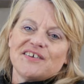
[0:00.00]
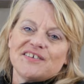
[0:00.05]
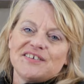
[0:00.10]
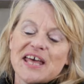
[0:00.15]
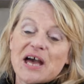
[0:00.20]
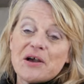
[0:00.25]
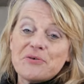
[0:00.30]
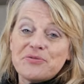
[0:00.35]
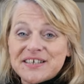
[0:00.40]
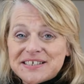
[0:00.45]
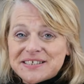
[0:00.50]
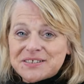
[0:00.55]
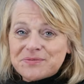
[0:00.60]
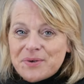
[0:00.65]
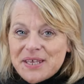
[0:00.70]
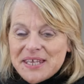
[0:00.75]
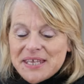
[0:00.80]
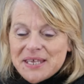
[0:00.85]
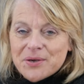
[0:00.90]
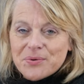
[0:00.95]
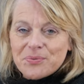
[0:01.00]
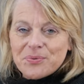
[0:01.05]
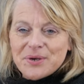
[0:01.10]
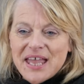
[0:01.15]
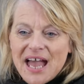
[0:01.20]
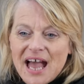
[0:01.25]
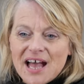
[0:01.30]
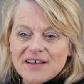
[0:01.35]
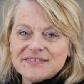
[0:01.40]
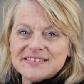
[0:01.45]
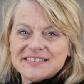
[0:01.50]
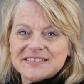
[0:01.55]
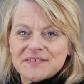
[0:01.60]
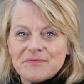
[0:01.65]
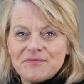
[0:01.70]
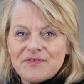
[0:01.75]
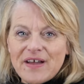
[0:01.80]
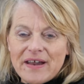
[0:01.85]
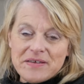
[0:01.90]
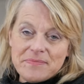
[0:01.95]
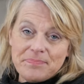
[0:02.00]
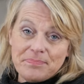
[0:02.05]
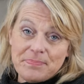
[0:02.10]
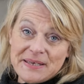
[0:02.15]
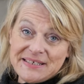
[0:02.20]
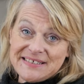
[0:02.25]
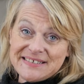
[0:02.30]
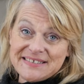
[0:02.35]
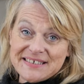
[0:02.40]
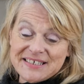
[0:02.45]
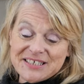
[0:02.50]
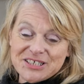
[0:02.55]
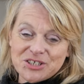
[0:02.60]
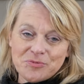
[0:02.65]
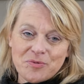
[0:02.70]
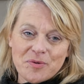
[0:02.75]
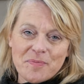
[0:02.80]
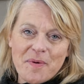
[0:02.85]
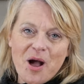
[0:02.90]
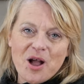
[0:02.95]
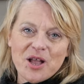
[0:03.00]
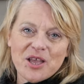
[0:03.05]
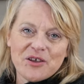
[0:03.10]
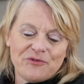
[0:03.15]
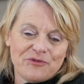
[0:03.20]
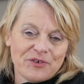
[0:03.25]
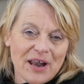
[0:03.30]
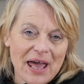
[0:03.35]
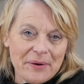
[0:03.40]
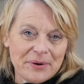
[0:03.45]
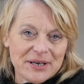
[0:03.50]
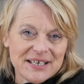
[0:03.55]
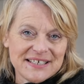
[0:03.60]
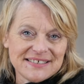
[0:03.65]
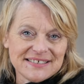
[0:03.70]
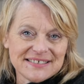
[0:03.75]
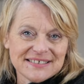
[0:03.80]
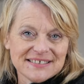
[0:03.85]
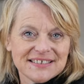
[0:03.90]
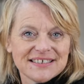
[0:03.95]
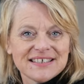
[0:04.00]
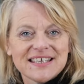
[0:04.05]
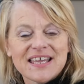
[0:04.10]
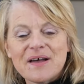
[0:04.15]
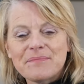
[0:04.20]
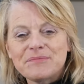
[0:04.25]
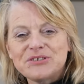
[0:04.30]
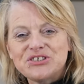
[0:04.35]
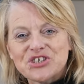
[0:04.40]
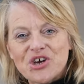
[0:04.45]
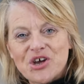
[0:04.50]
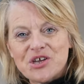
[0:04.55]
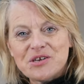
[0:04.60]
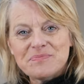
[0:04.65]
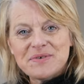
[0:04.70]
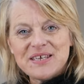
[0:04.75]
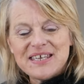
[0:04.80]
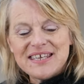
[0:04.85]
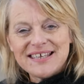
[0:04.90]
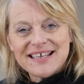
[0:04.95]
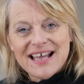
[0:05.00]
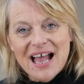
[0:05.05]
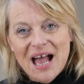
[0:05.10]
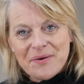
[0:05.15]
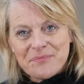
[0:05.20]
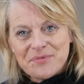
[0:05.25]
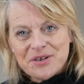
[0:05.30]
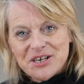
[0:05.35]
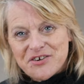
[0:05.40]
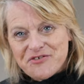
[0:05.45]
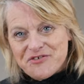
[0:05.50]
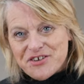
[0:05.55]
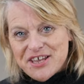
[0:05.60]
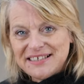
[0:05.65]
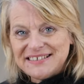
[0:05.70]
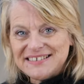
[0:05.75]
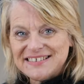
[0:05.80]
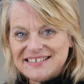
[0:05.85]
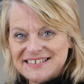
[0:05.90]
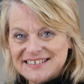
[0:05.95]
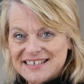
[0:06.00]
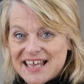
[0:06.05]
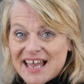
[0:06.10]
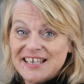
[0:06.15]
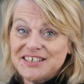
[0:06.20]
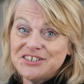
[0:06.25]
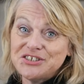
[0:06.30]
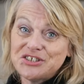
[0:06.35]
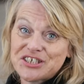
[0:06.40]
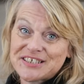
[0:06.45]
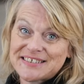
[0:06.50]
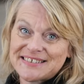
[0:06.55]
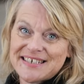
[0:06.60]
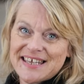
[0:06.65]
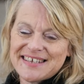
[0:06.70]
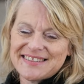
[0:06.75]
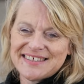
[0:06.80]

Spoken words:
Now this week we have some very basic supermarket flowers. Come and join me and we'll create a design just like